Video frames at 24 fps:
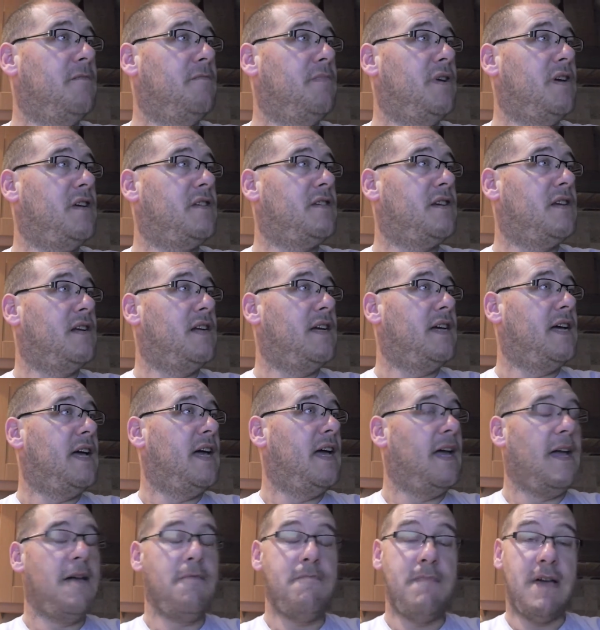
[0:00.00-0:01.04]
basically,
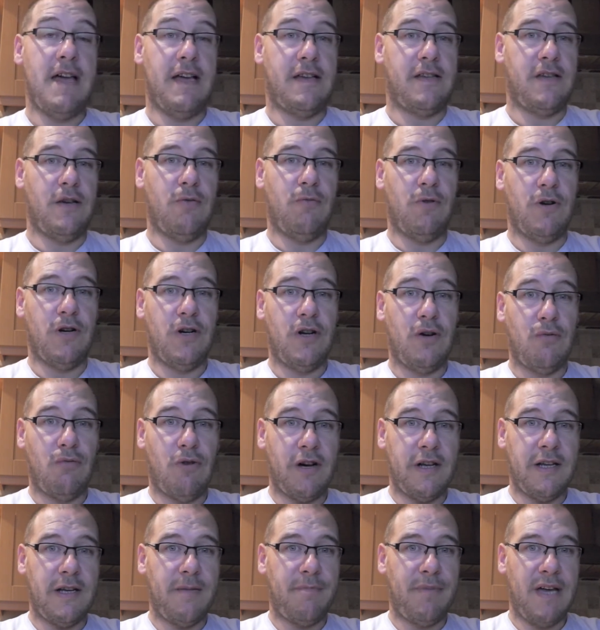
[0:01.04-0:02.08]
it makes you wonder
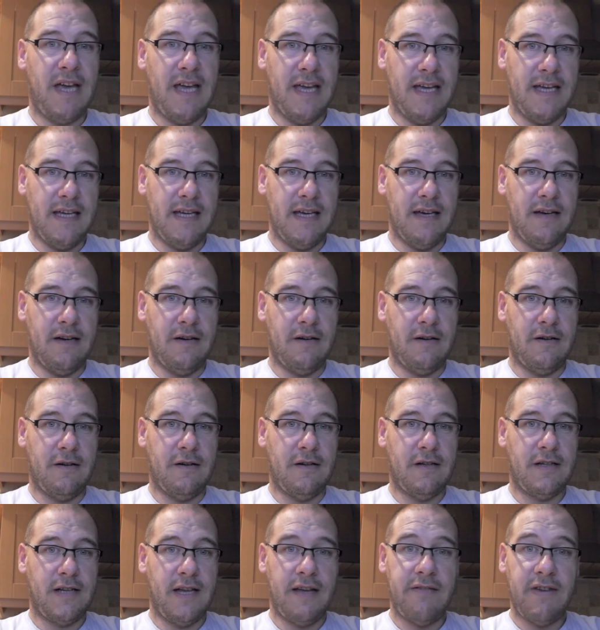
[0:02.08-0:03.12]
what you pay
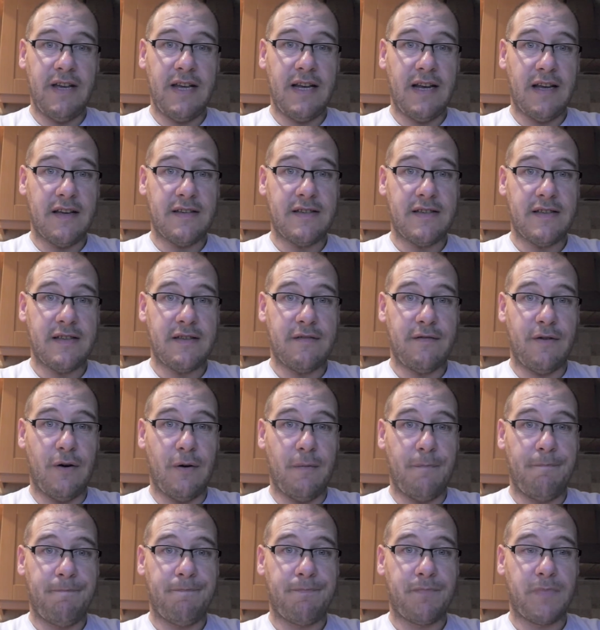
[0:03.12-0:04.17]
your TV license
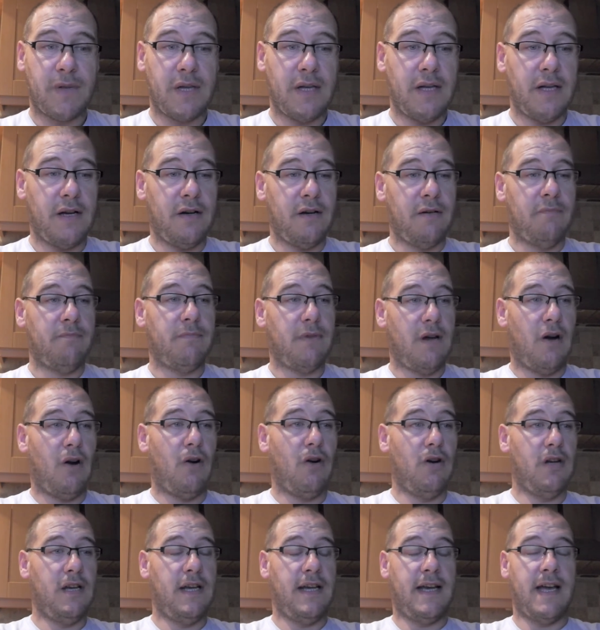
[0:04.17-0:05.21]
for. You know,
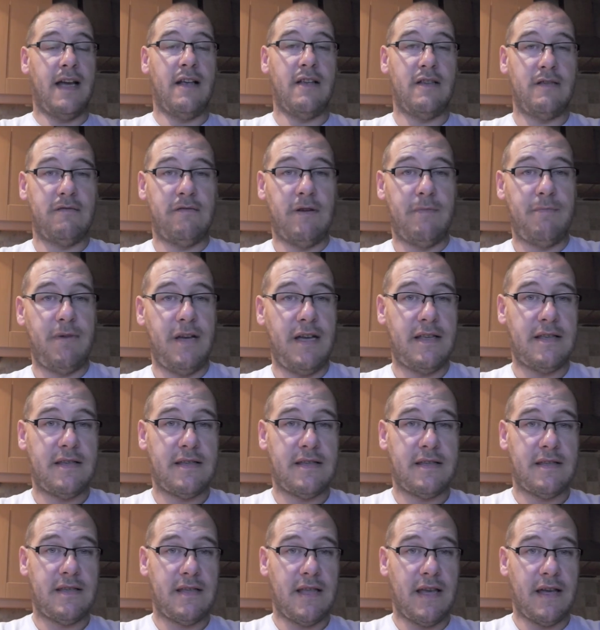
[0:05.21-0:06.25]
all you're getting is
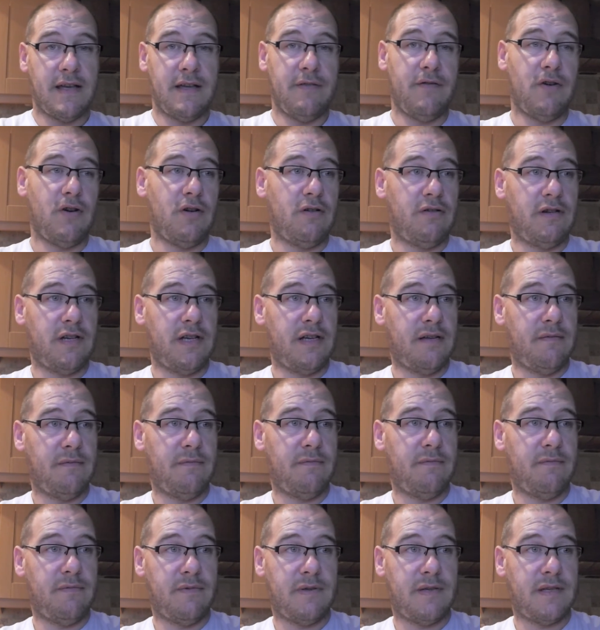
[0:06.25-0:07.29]
repeats that you've already
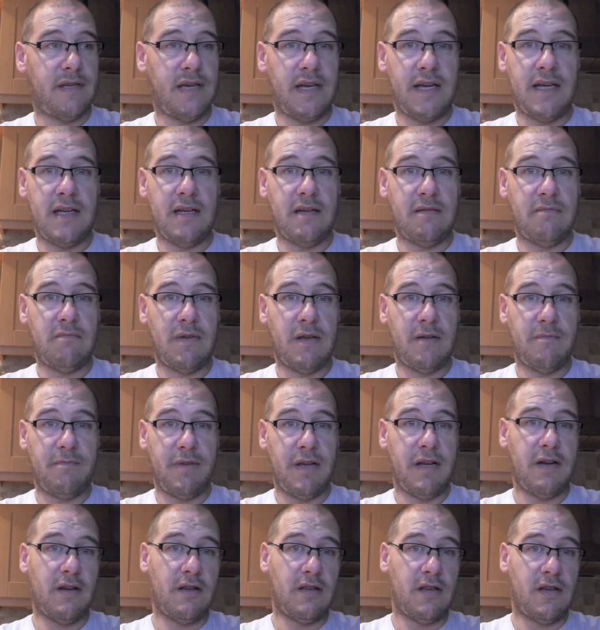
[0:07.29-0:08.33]
seen,
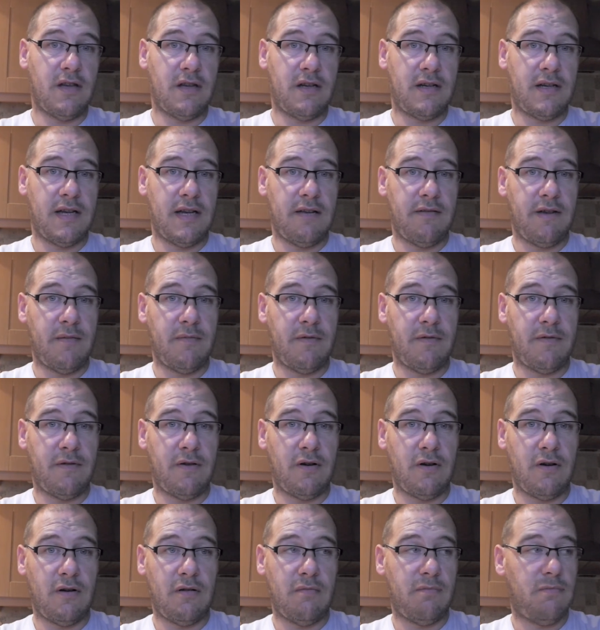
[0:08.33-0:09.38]
been on the TV
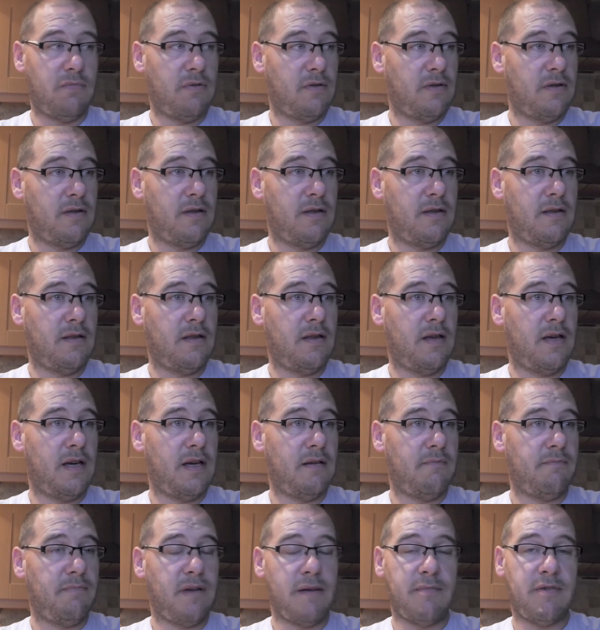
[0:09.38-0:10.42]
before.
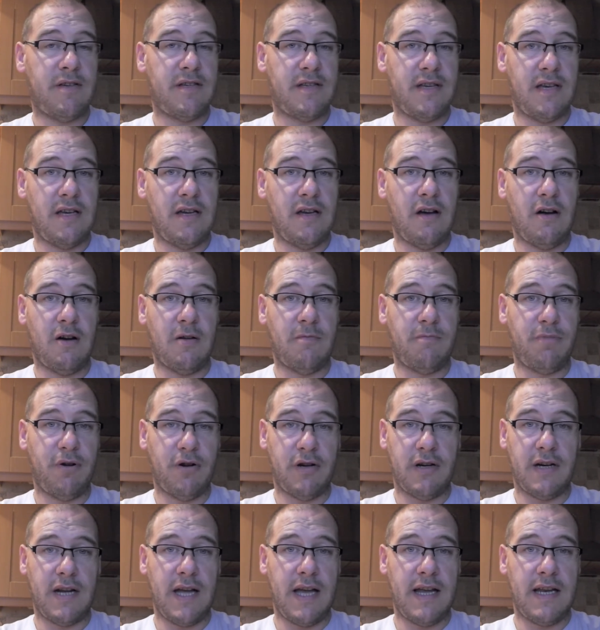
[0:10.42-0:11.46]
The BBC aren't
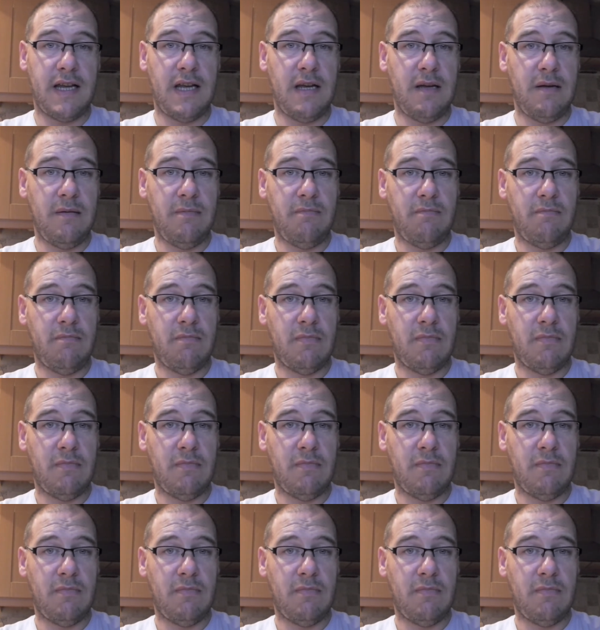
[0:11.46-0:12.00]
putting any,